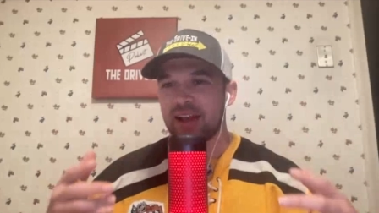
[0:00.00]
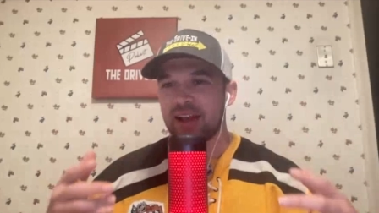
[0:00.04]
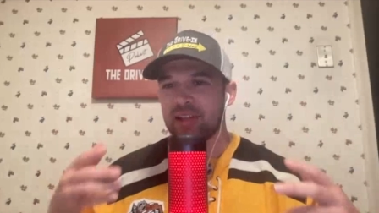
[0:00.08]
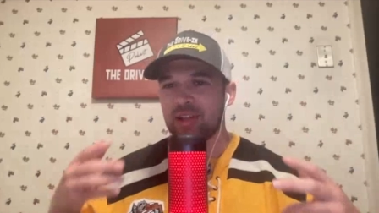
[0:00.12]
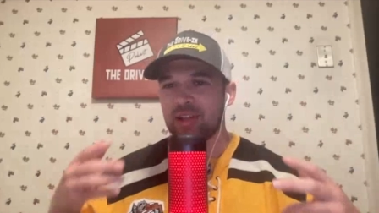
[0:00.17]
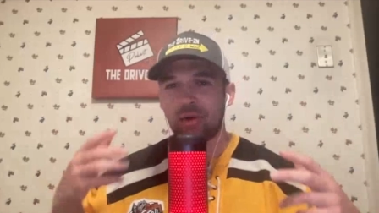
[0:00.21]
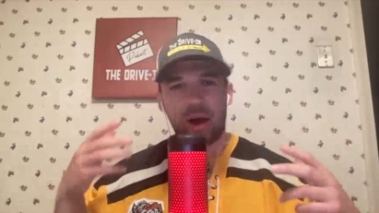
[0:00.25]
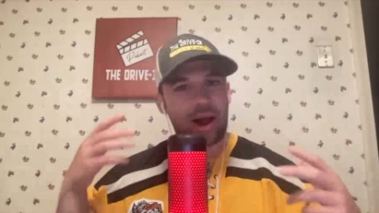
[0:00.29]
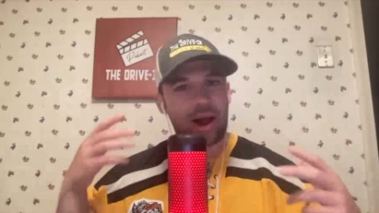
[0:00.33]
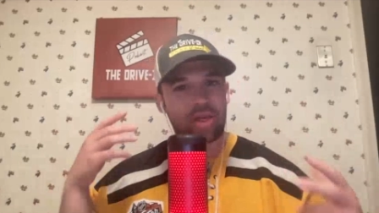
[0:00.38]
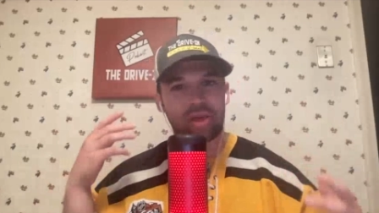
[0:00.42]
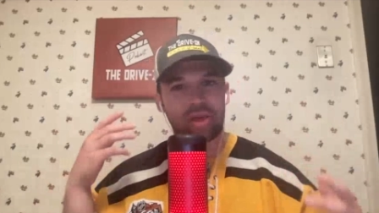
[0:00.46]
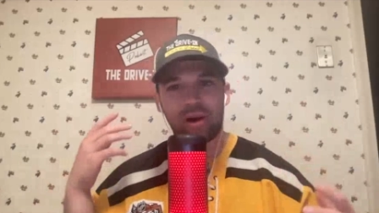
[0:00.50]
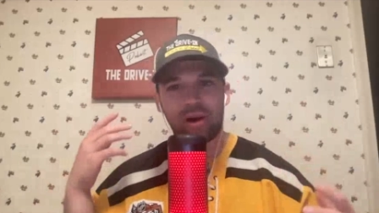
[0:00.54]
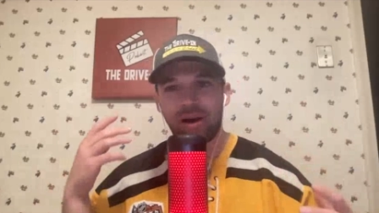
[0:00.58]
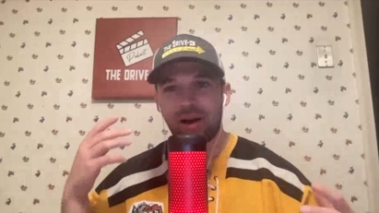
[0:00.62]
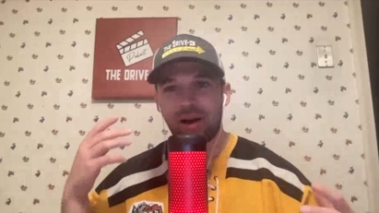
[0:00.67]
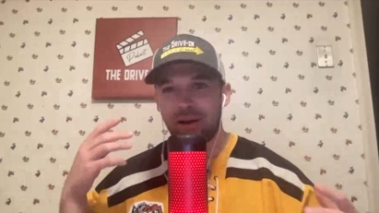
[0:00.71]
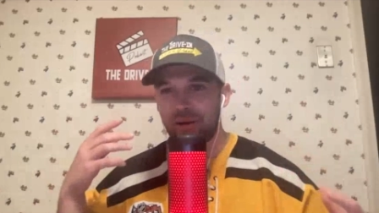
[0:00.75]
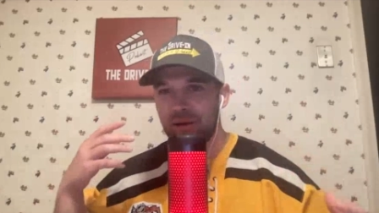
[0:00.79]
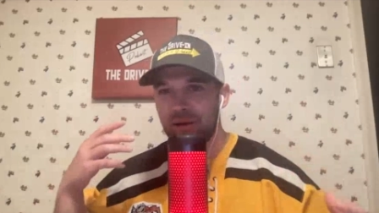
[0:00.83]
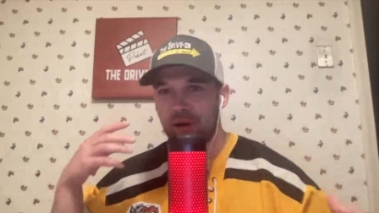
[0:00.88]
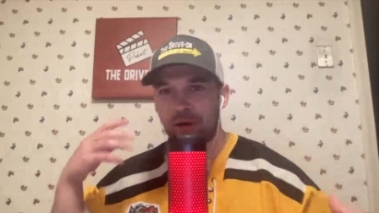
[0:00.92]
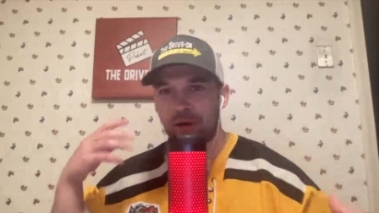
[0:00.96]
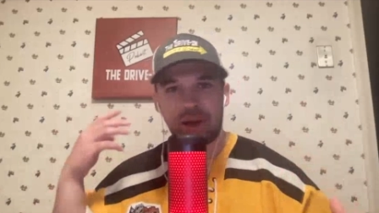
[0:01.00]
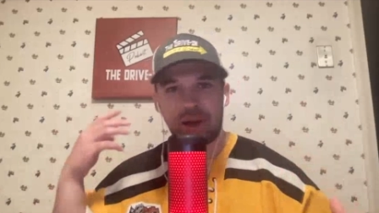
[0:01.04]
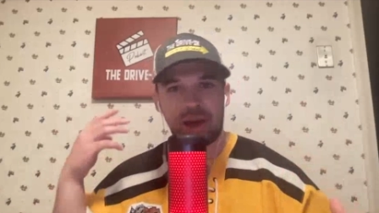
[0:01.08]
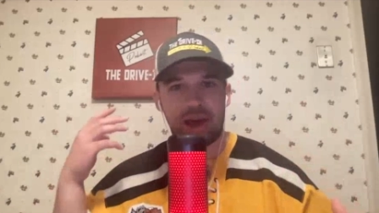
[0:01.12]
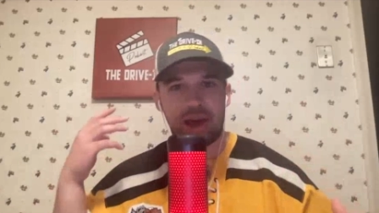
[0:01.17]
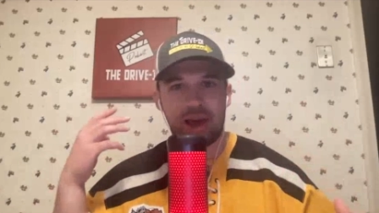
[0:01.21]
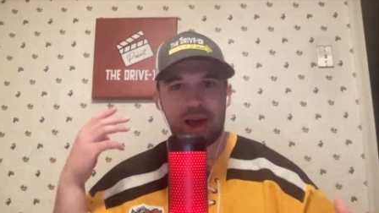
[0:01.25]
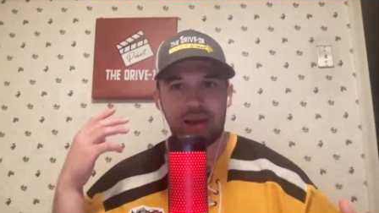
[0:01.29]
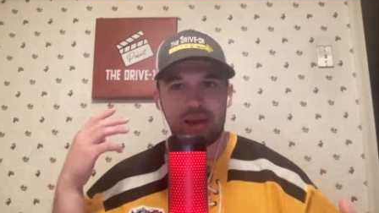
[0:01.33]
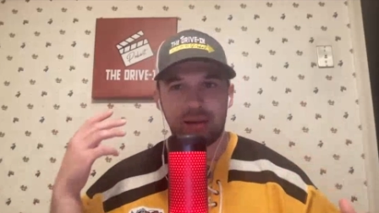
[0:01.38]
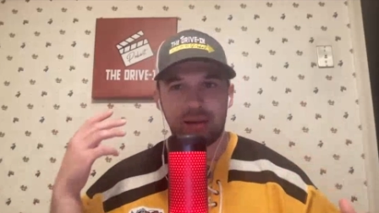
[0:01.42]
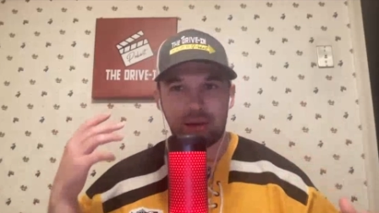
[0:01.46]
So I thought,
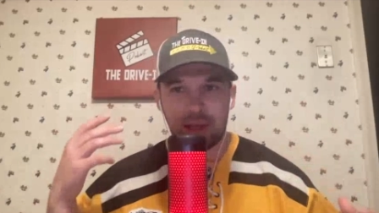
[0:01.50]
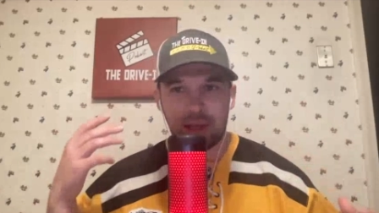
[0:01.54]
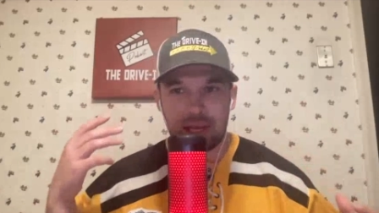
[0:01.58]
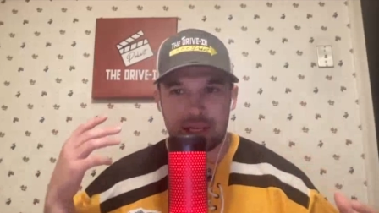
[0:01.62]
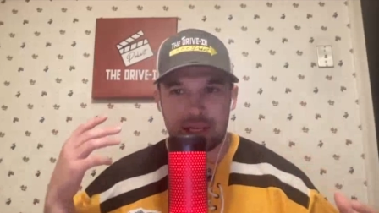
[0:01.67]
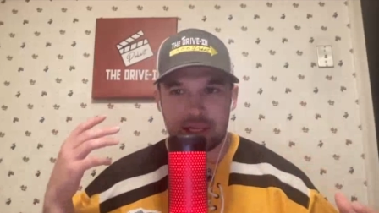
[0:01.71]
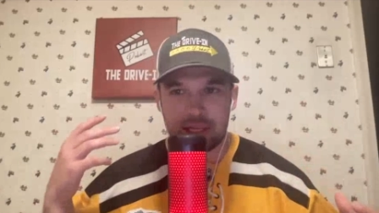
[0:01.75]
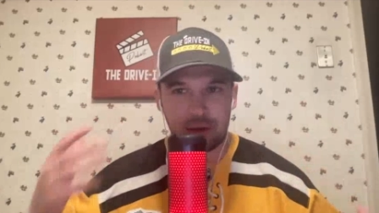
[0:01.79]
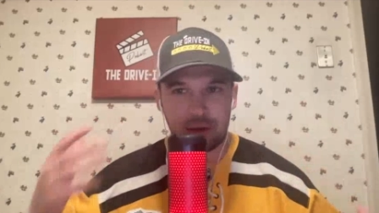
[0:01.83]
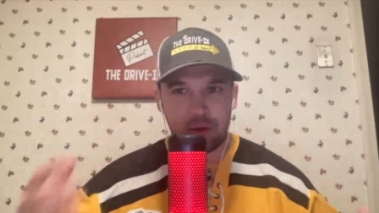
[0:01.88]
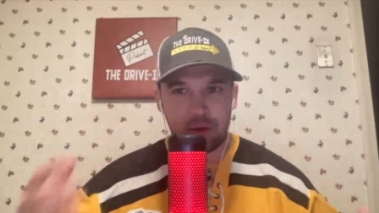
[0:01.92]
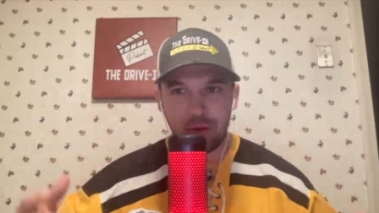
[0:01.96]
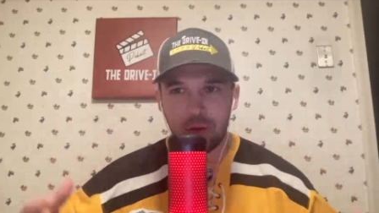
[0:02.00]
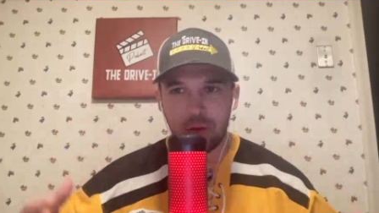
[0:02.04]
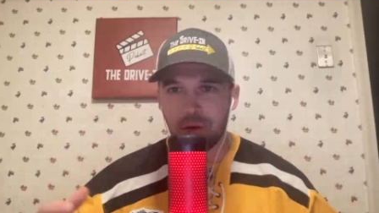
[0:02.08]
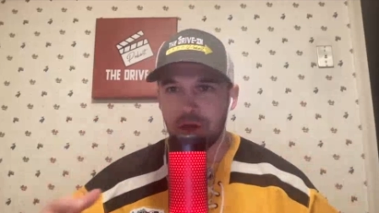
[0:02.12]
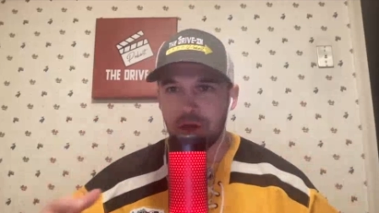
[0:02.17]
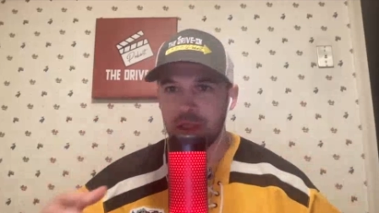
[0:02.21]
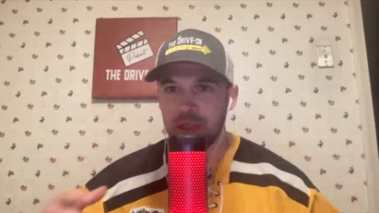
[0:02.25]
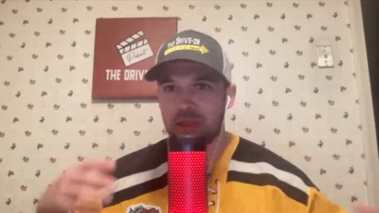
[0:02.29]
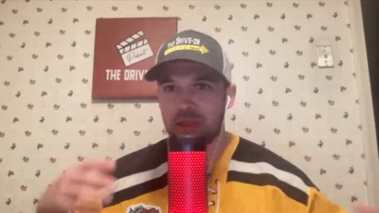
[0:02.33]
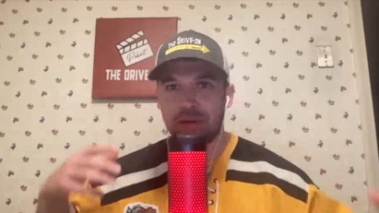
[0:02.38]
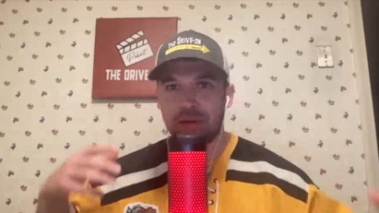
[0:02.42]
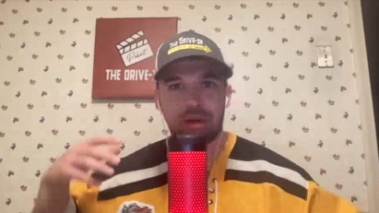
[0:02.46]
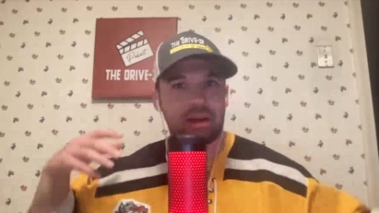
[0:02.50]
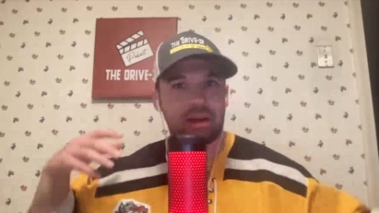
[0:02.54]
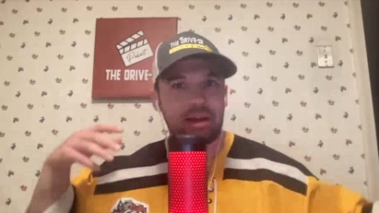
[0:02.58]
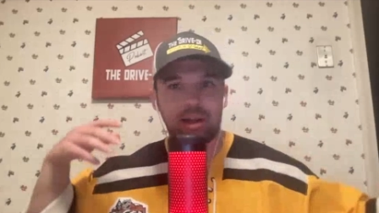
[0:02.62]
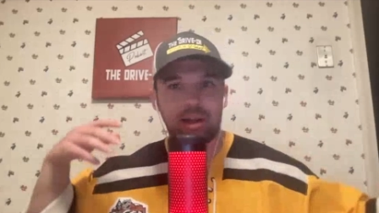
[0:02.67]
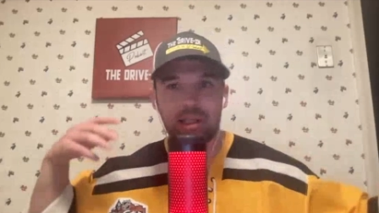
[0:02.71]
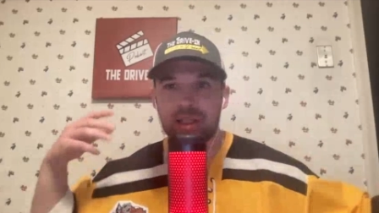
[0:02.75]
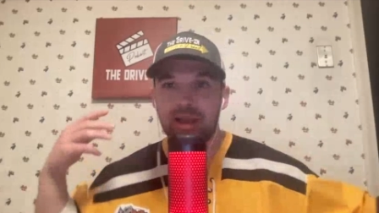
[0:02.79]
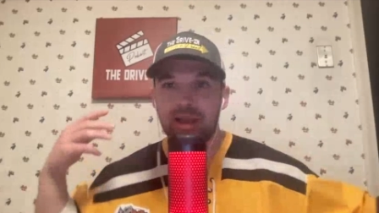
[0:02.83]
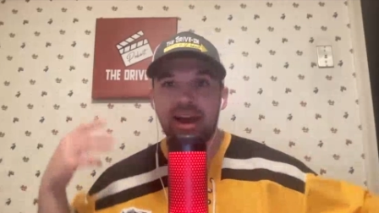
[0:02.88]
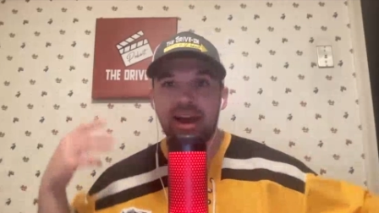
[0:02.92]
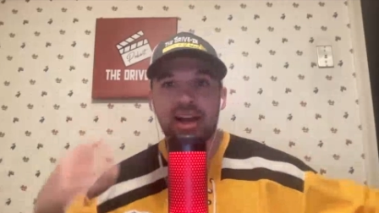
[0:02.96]
okay, he's a ghoul. He's
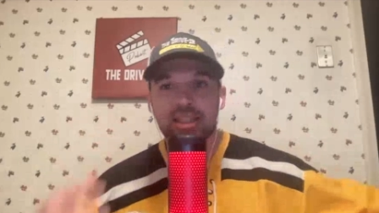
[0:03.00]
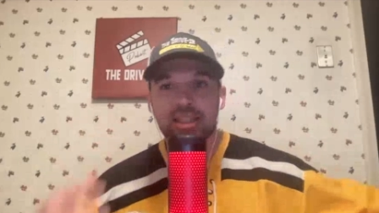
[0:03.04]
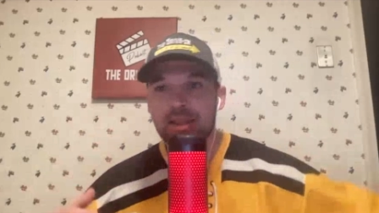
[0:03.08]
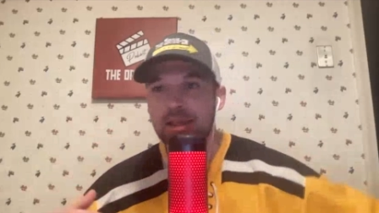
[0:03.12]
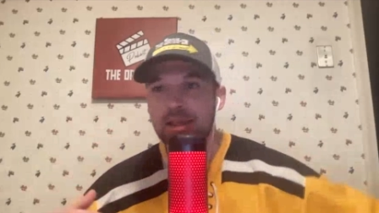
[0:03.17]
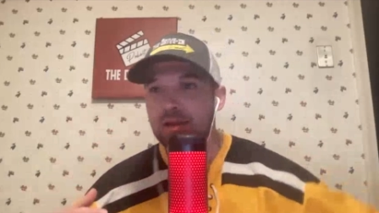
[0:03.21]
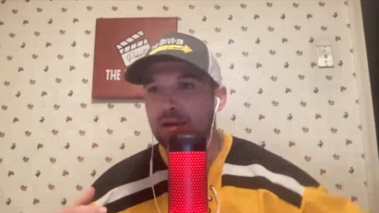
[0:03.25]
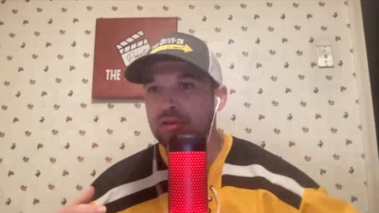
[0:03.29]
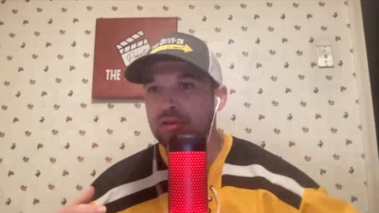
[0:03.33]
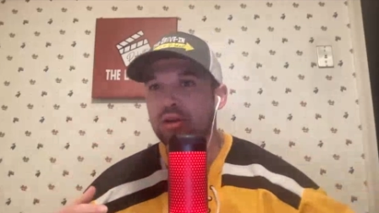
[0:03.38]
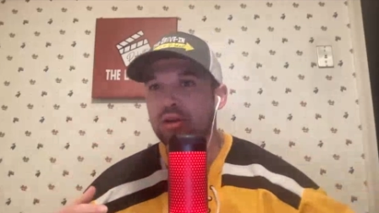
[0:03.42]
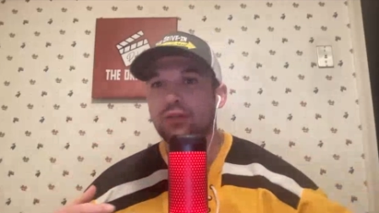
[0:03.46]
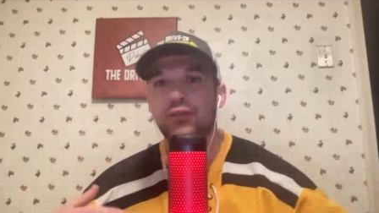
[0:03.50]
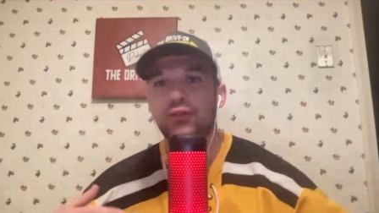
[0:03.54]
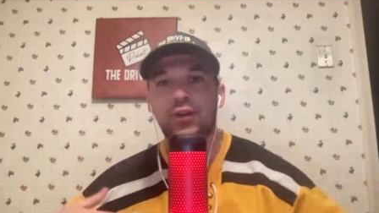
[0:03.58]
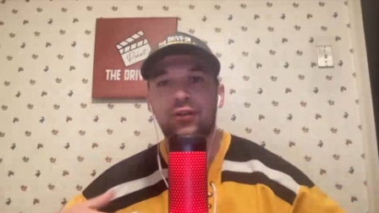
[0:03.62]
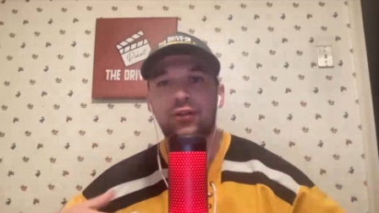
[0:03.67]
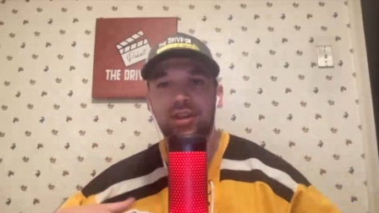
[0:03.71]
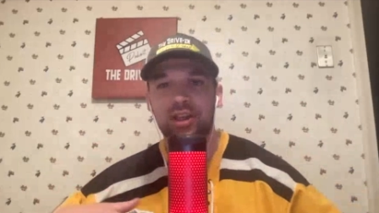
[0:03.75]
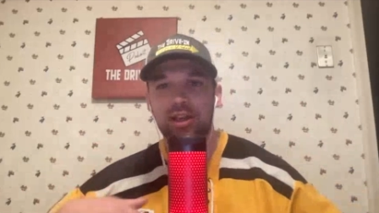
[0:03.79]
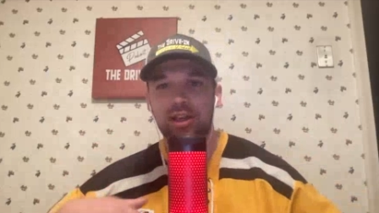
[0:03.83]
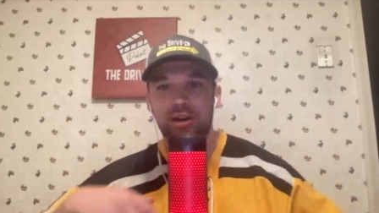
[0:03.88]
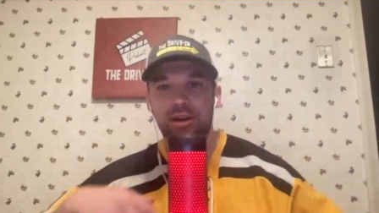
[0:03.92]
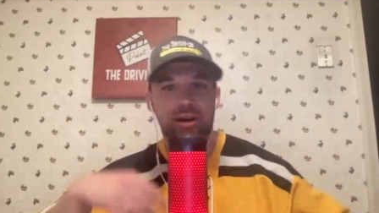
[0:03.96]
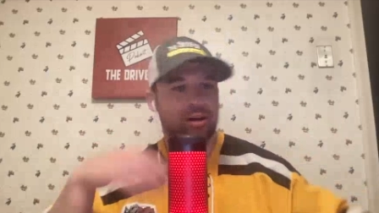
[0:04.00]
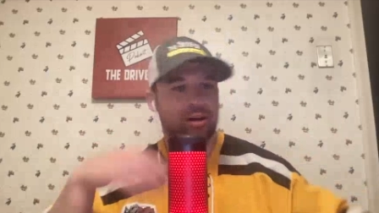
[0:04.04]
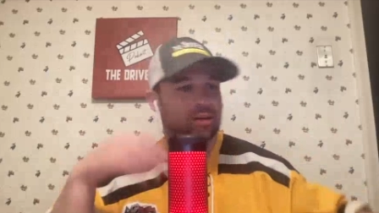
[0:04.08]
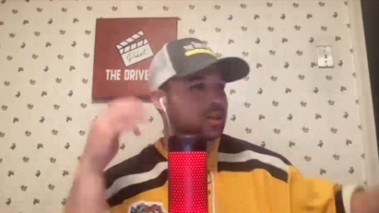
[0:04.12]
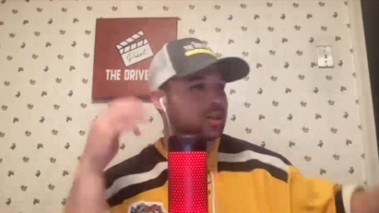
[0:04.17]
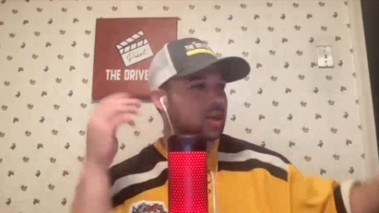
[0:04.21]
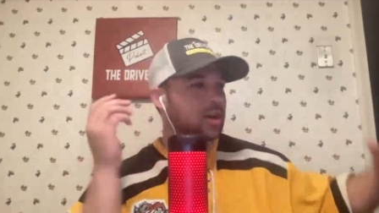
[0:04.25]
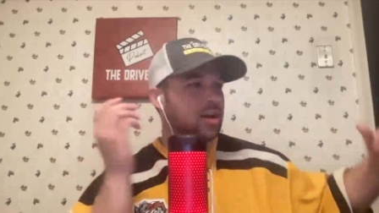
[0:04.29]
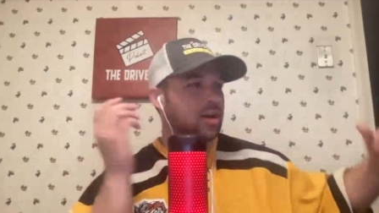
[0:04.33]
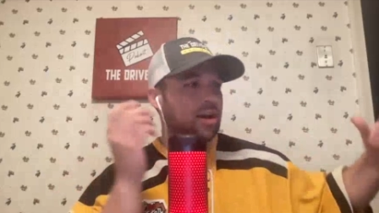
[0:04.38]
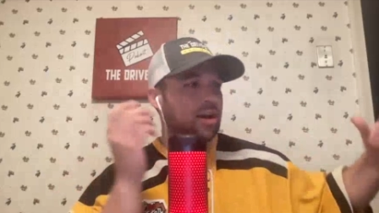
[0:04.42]
he's lasted 250 years.